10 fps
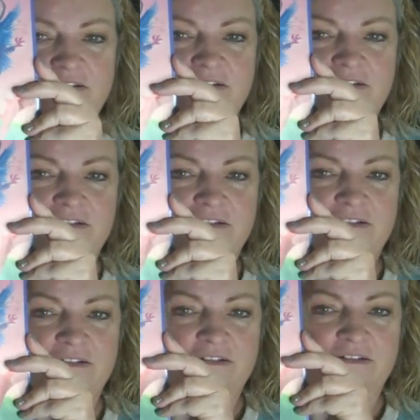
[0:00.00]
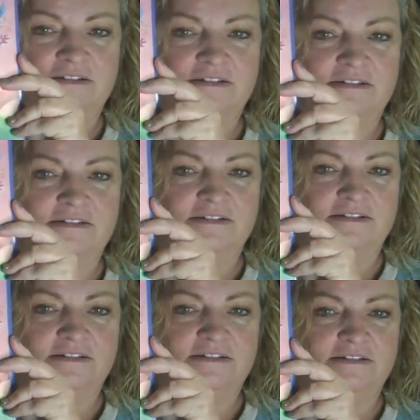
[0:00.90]

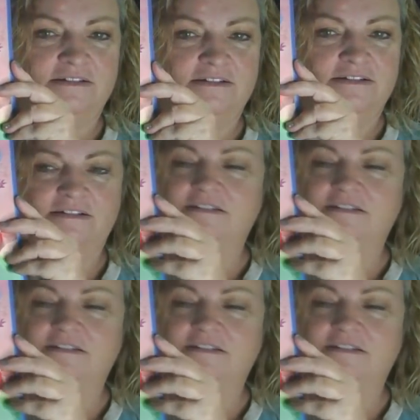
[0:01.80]
[no speech]